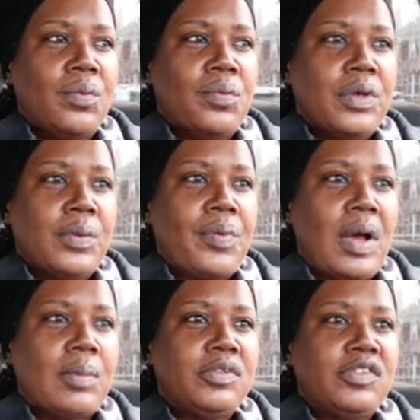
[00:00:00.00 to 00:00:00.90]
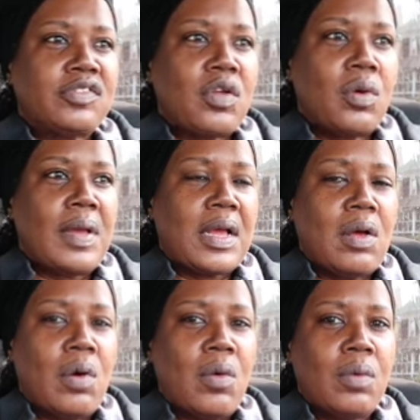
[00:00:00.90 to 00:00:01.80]
we'll probably just go back
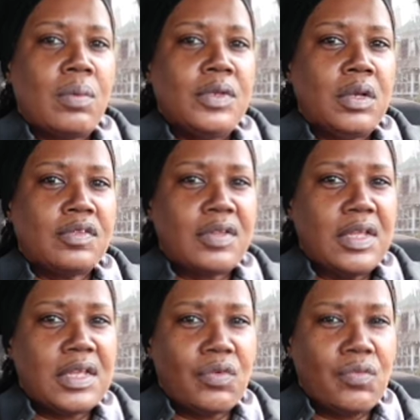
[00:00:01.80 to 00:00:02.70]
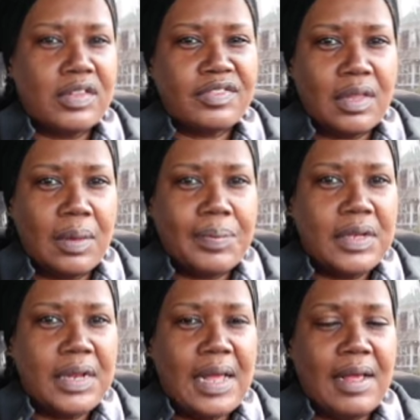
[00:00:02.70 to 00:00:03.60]
home, you know, so he can rest up.
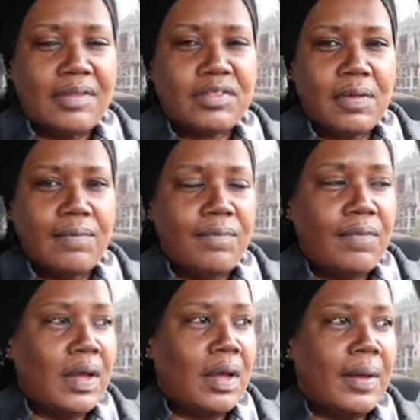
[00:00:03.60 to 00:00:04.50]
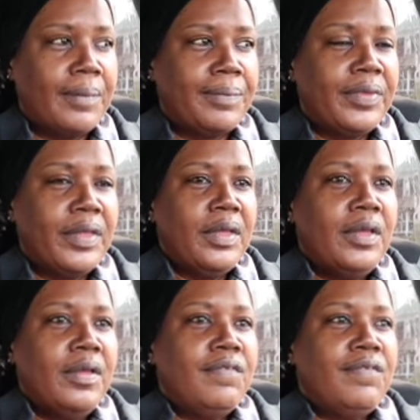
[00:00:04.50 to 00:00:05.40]
And then I have some um,
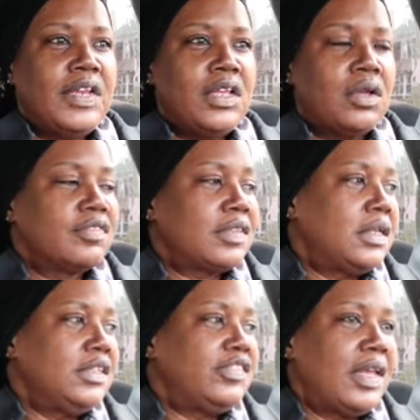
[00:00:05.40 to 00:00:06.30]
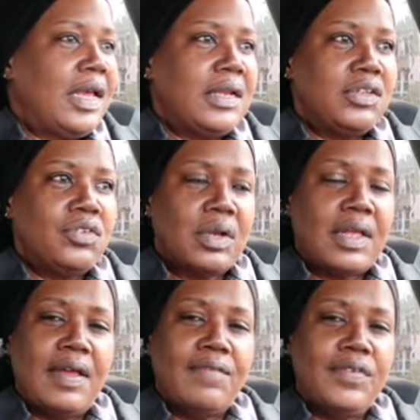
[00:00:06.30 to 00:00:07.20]
videos I need to edit. Y'all,
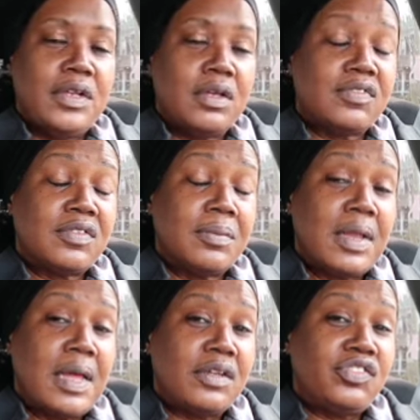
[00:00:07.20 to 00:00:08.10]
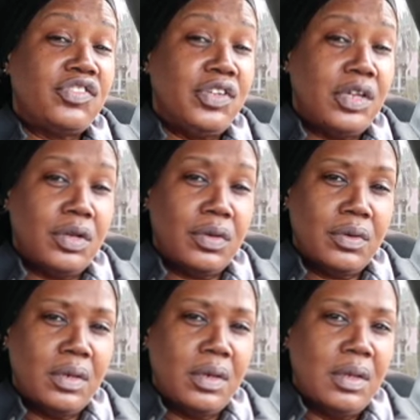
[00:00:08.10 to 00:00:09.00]
I have videos from last
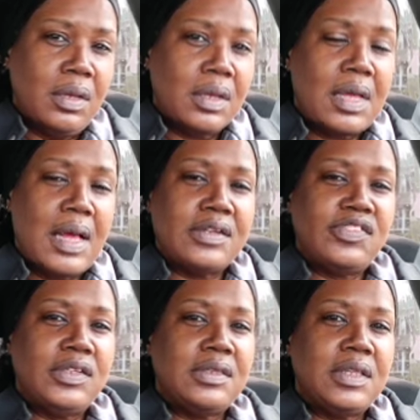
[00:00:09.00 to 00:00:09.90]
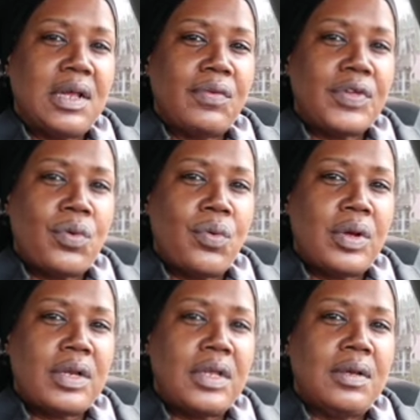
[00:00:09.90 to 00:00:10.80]
year, content that I
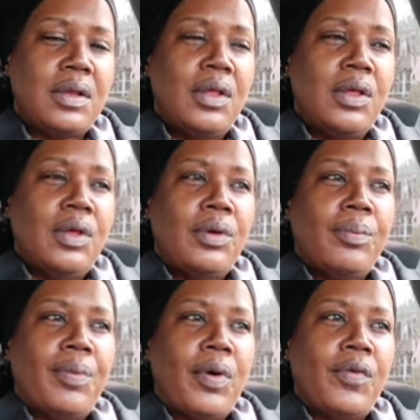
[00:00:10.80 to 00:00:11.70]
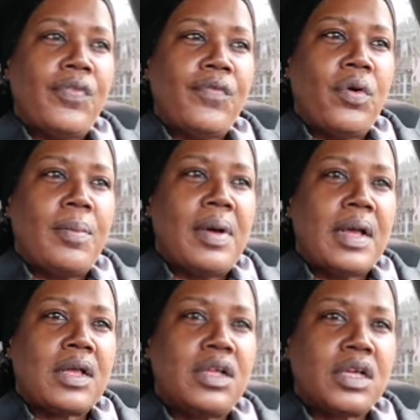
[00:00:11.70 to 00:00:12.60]
recorded both for
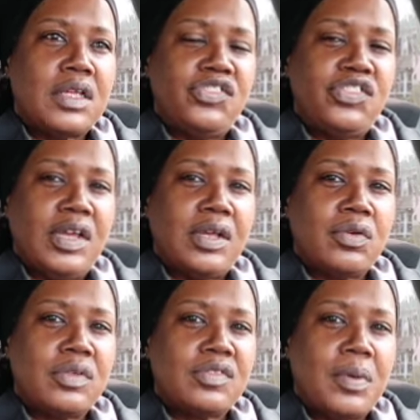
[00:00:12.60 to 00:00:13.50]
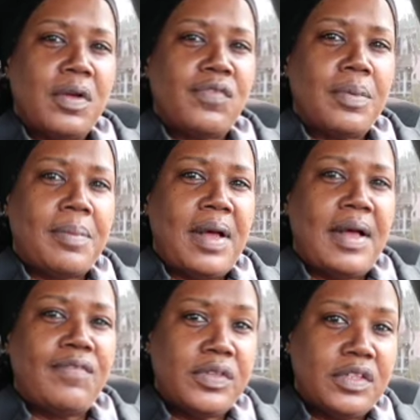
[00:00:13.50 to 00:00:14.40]
my cooking channel as well for
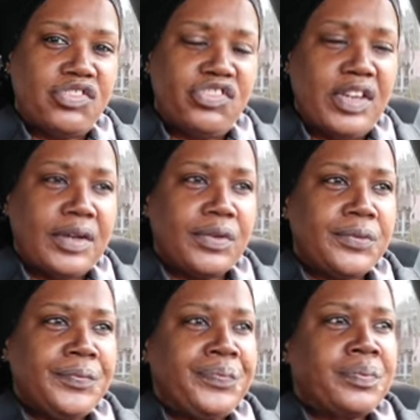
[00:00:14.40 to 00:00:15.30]
my for this channel